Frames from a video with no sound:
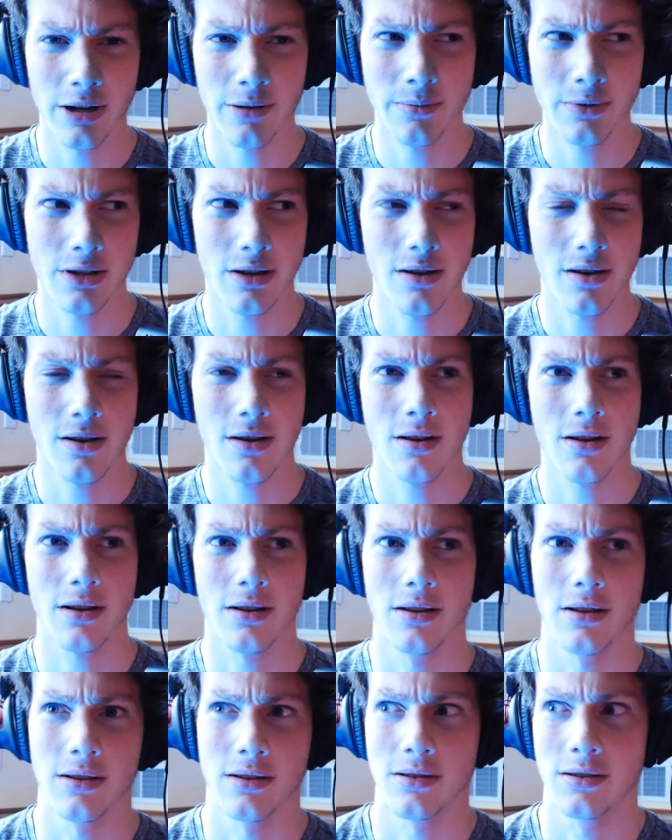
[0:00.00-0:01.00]
I'm taking
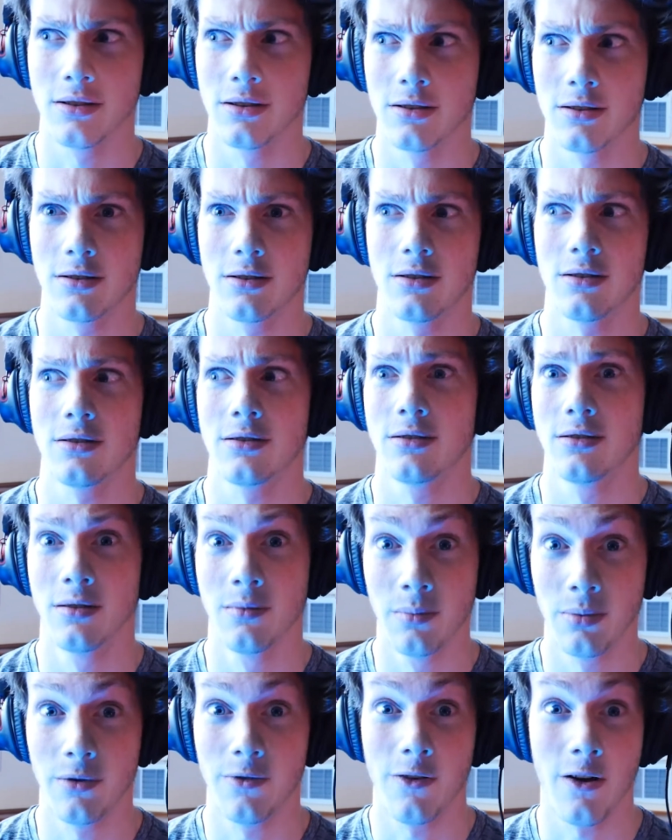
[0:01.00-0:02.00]
is just
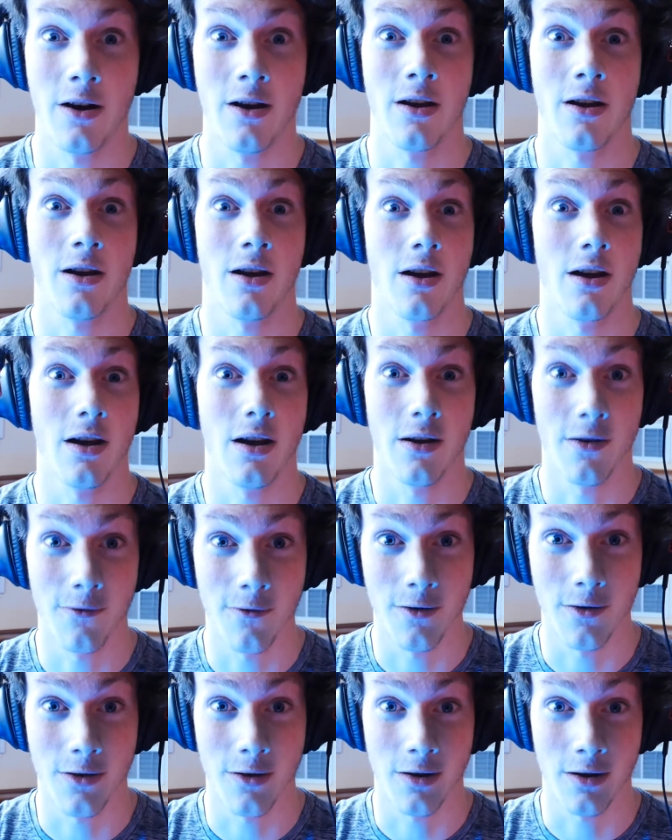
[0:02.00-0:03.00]
simplify
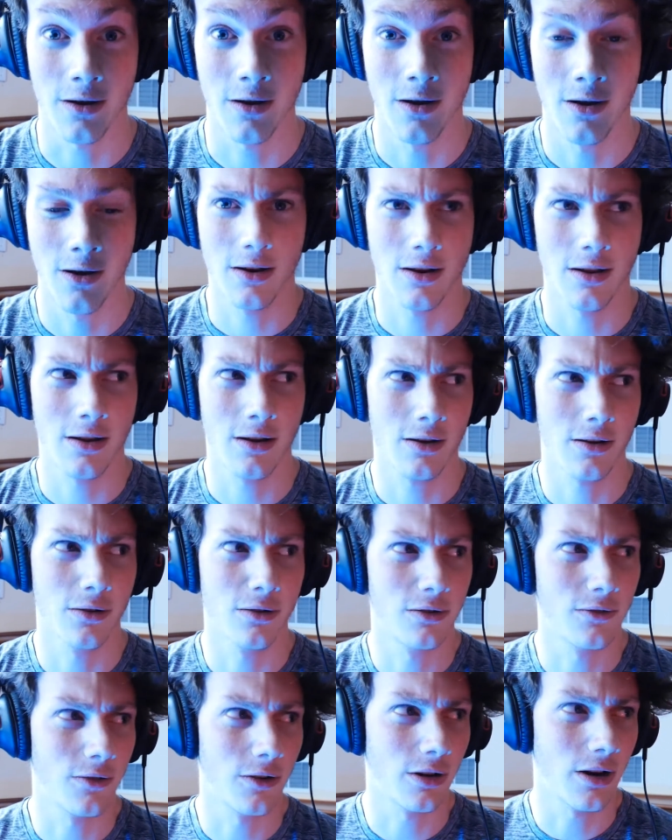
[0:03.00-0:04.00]
everything, and that
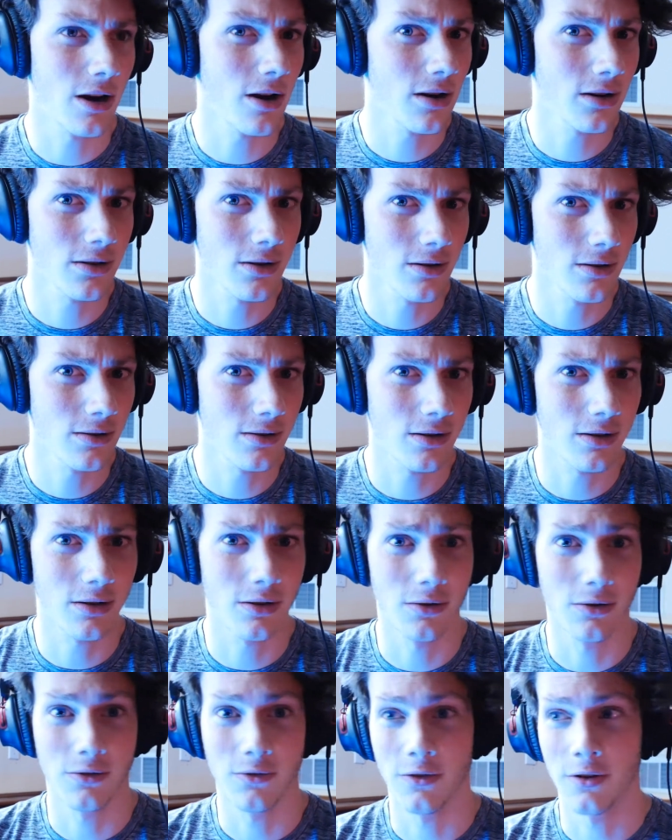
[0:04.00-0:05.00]
goes for characters, it
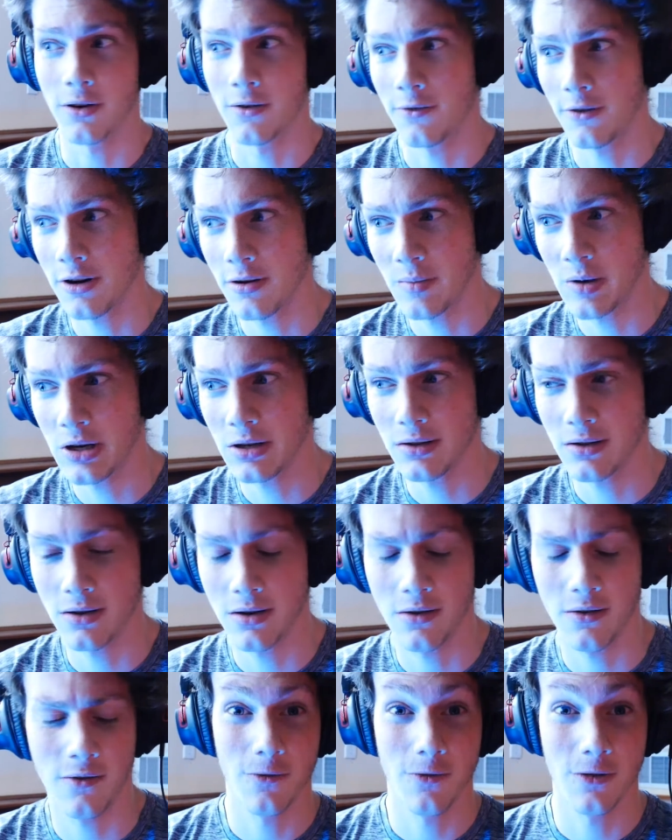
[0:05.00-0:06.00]
goes for environments.
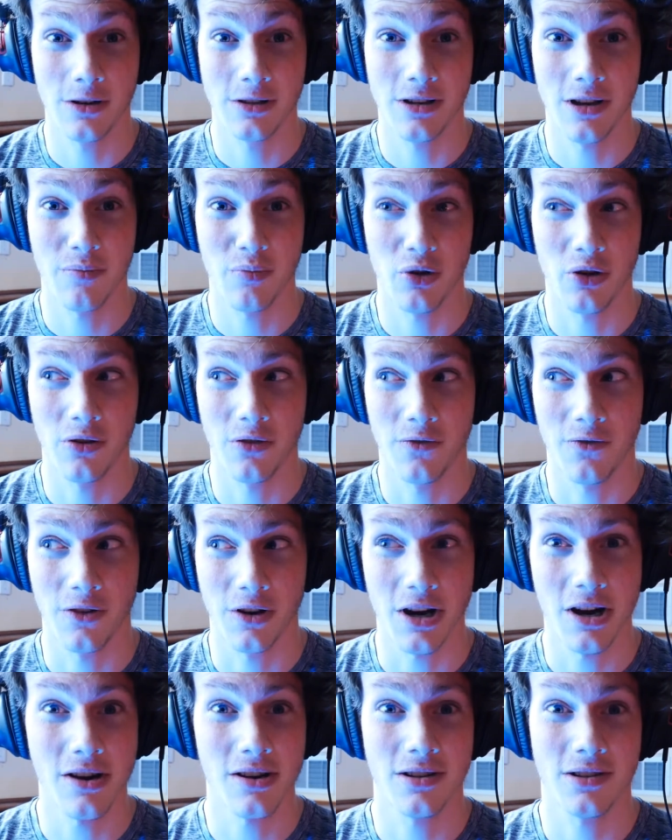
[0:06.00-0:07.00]
For example, for
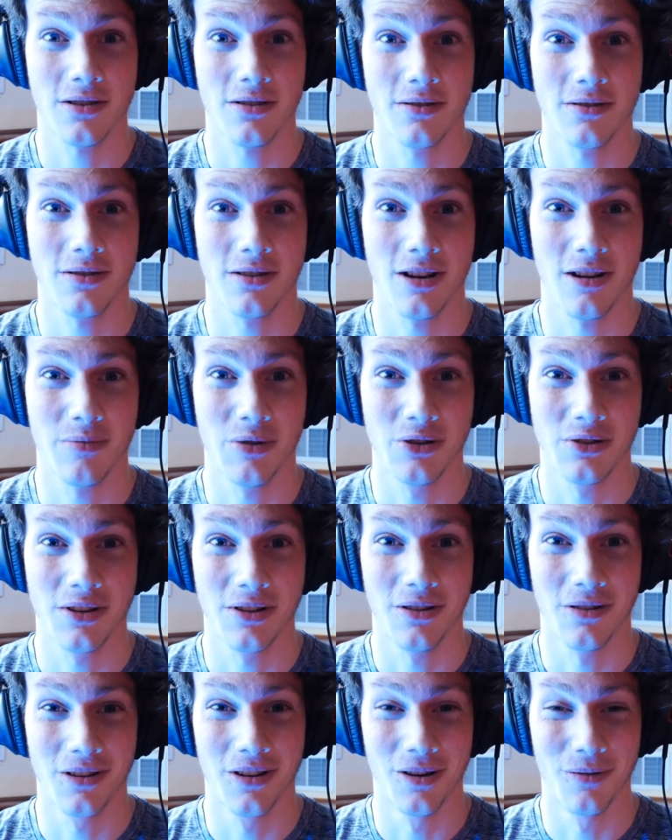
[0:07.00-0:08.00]
characters, I'm using
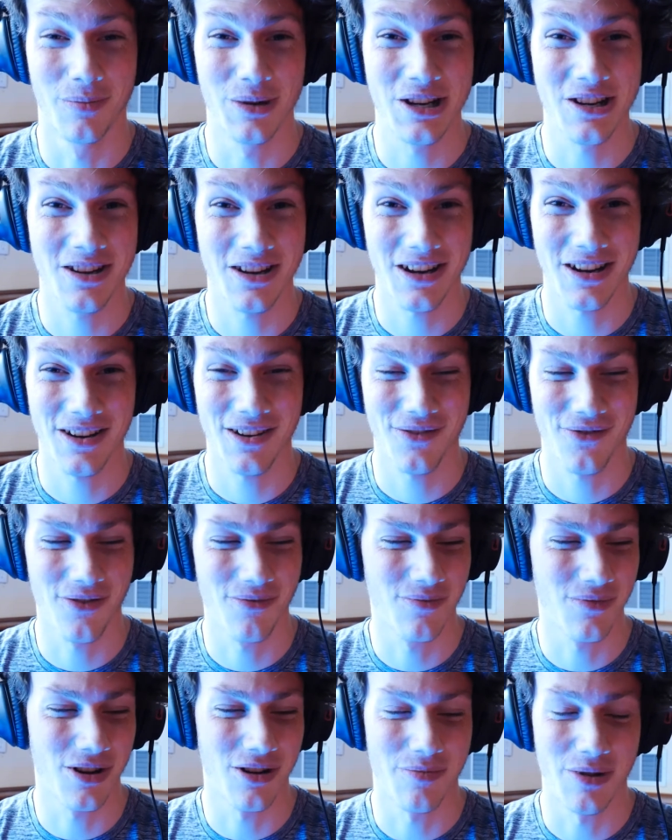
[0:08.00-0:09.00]
the little bean guys
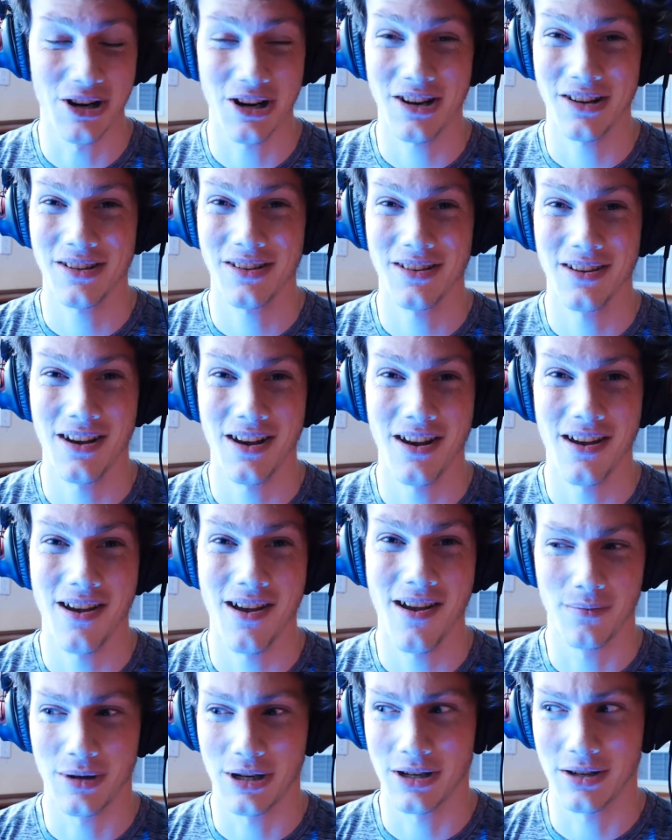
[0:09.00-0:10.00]
from Among Us
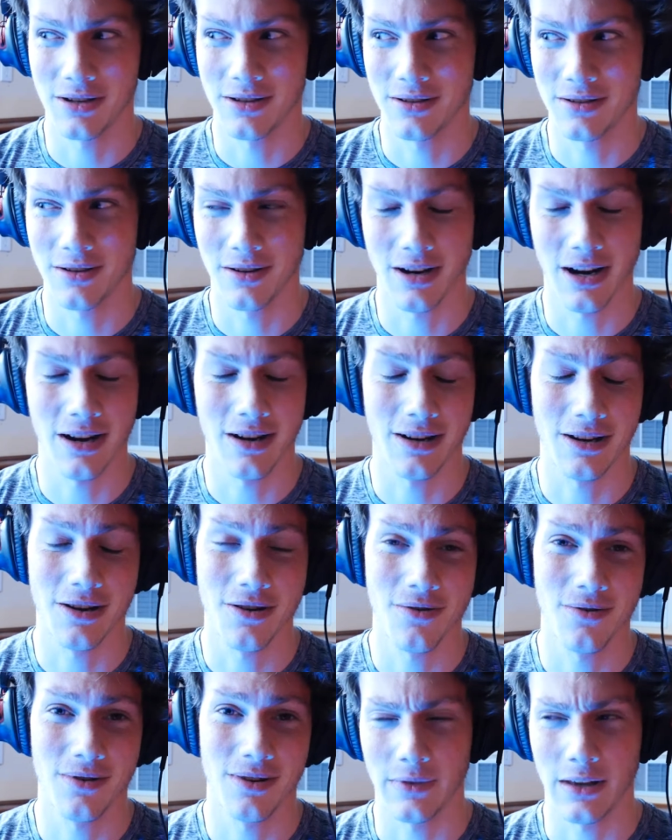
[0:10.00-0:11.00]
because they're kind of
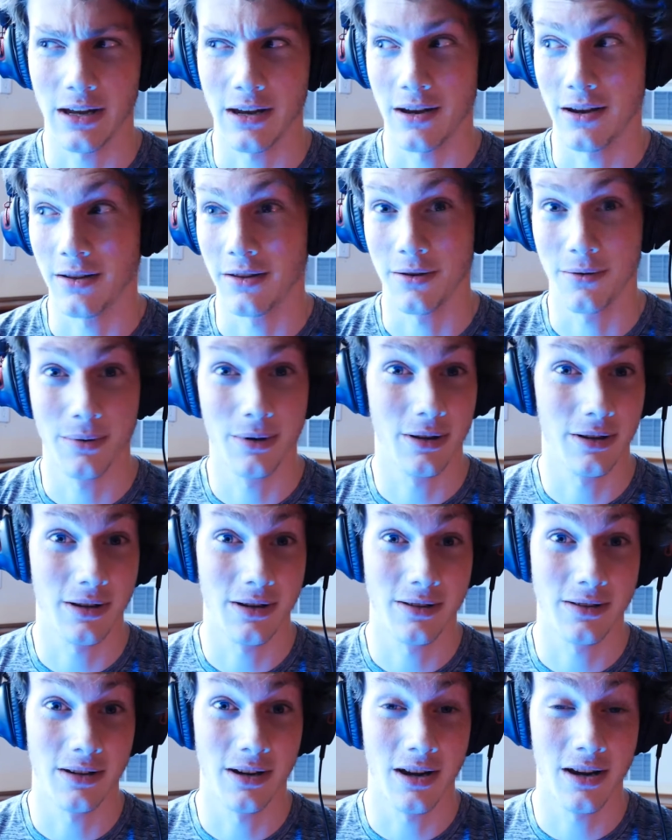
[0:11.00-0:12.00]
cute and they're really
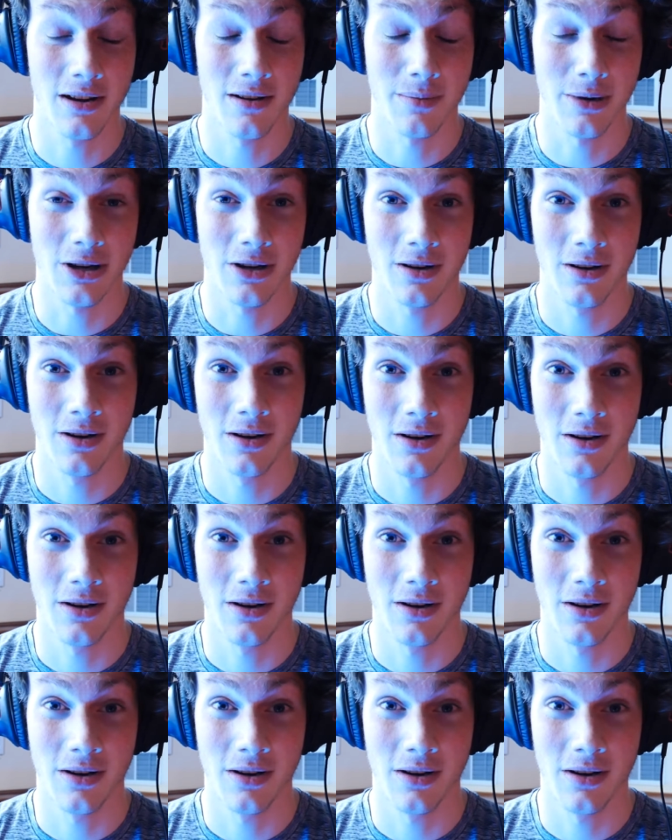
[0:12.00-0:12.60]
easy to animate.